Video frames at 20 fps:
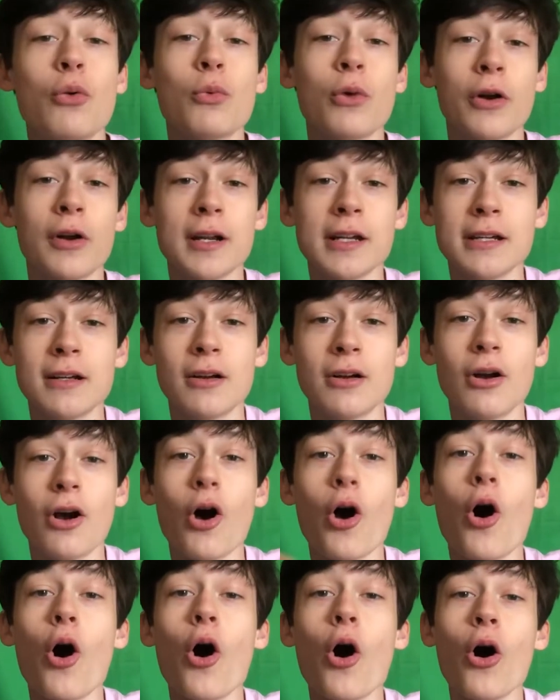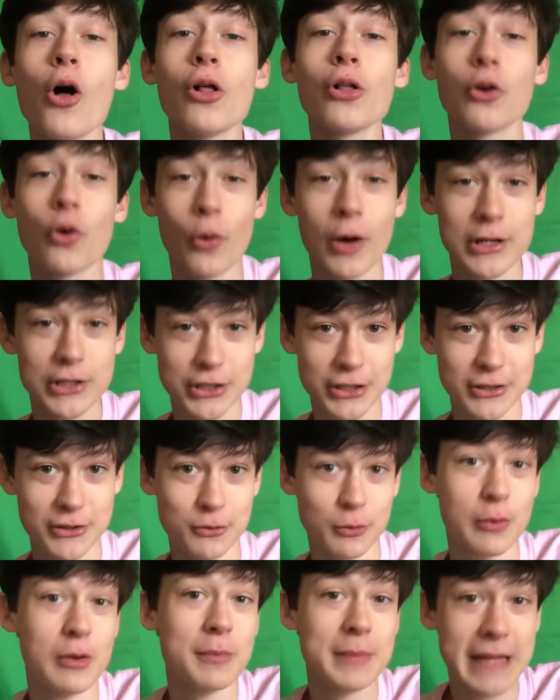worry, all
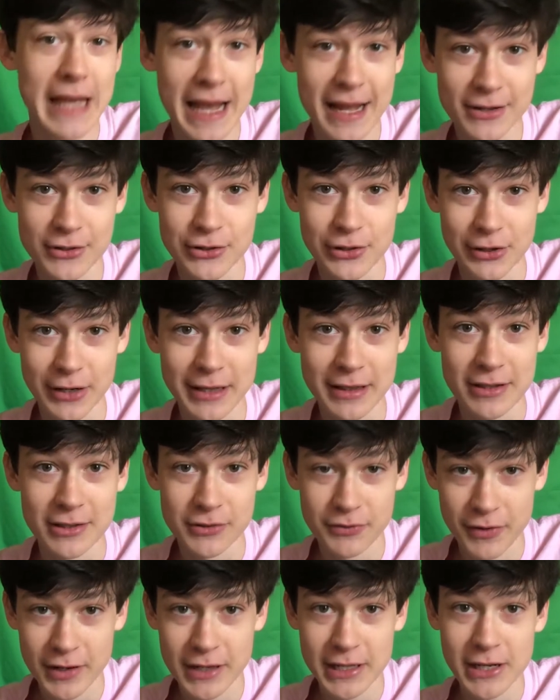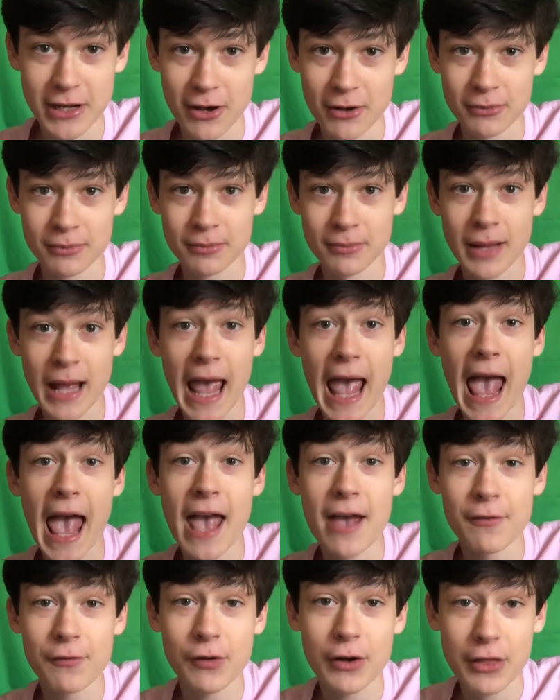questions will be answered in this video.
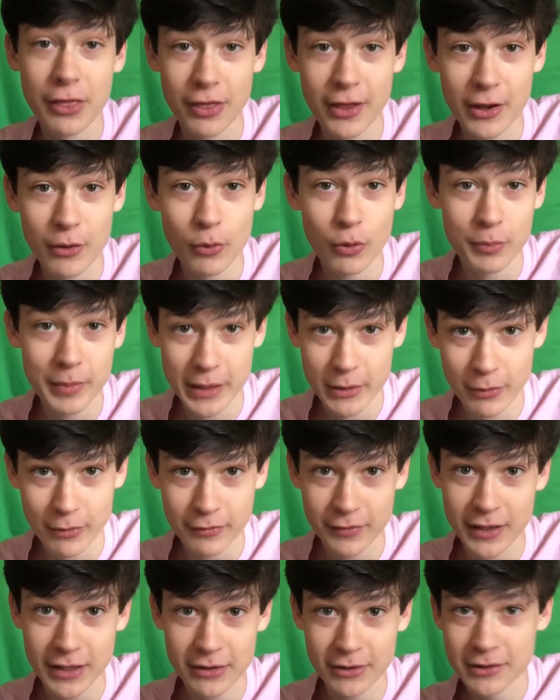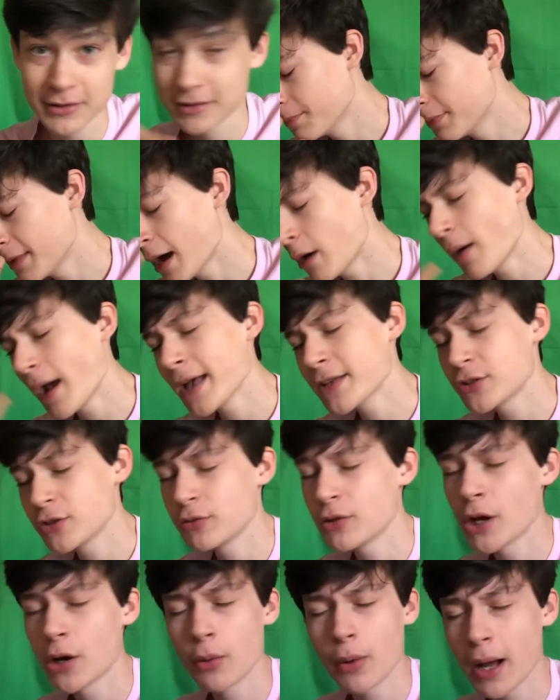Everything will be revealed. Now, as you
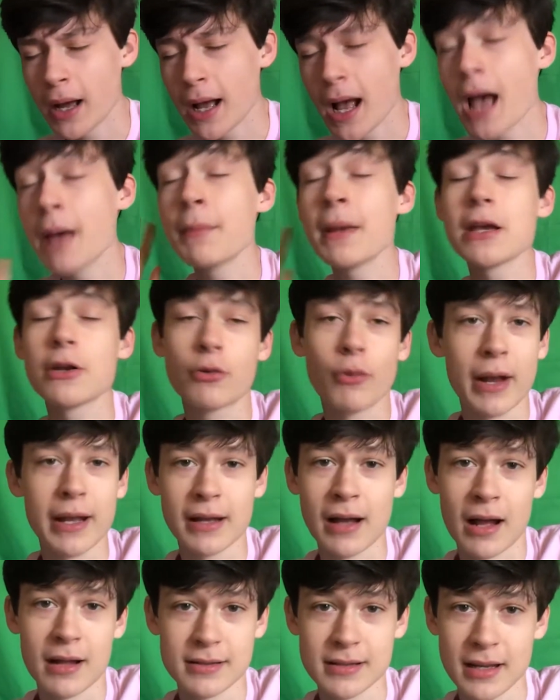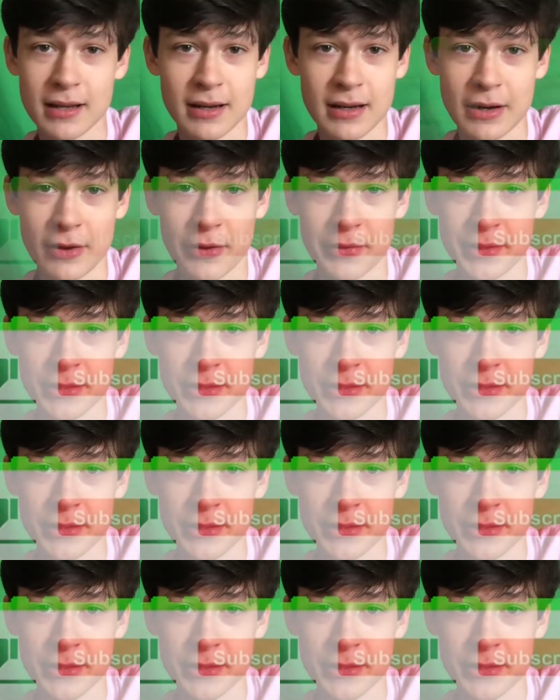know, I make great content here on the